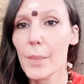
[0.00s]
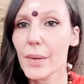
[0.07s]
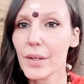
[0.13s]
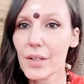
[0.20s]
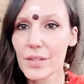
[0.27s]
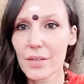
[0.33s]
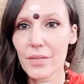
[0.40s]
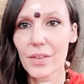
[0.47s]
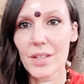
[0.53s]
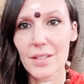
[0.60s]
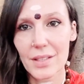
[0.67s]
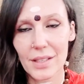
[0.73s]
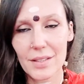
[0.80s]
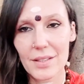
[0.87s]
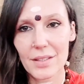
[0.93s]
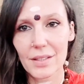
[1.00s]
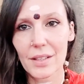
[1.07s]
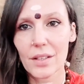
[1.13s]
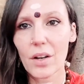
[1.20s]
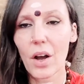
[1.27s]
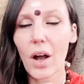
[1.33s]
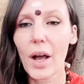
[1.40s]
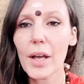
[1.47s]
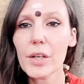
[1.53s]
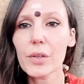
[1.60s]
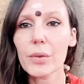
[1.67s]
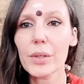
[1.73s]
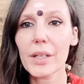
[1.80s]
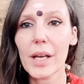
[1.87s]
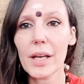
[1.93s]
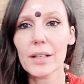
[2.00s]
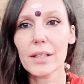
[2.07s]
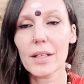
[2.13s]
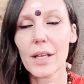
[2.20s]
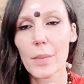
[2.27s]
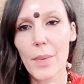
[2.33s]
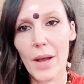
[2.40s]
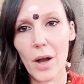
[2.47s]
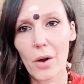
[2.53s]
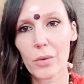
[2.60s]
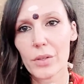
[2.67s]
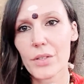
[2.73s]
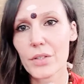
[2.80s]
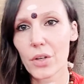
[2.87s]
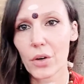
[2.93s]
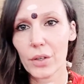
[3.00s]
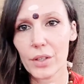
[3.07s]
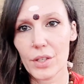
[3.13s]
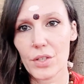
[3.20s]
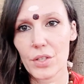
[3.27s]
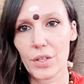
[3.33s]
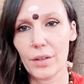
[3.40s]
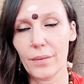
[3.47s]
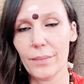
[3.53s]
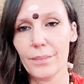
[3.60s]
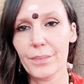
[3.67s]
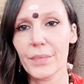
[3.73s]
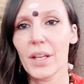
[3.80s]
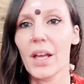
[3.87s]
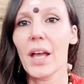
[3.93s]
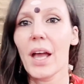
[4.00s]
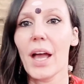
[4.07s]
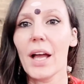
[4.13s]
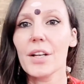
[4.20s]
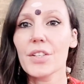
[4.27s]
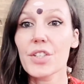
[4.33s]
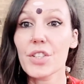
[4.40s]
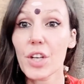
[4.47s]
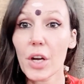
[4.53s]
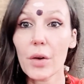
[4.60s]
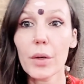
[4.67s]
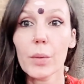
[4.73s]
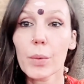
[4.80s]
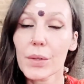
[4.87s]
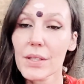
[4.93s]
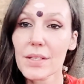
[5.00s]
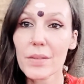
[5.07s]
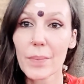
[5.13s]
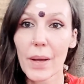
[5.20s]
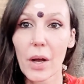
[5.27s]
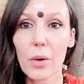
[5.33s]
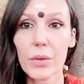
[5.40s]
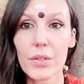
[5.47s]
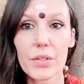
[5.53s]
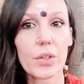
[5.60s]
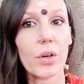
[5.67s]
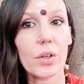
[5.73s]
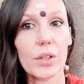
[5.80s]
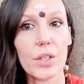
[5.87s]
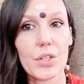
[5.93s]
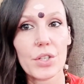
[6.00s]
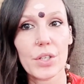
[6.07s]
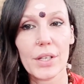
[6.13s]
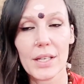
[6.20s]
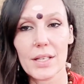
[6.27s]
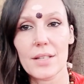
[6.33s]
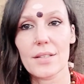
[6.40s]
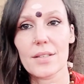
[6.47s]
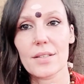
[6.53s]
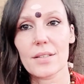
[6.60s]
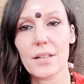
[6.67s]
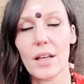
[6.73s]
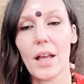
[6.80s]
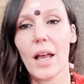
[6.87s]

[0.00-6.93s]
Because of this incident, I created a powerless cognition, and sharing what this powerless cognition is,